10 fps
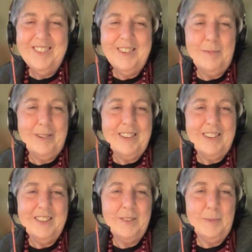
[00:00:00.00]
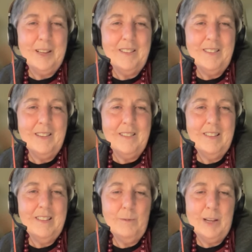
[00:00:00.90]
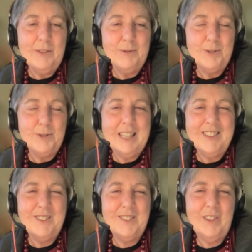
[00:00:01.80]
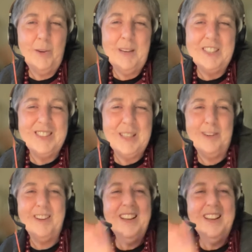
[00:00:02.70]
Deborah. It's been wonderful. Thanks so much, Deborah.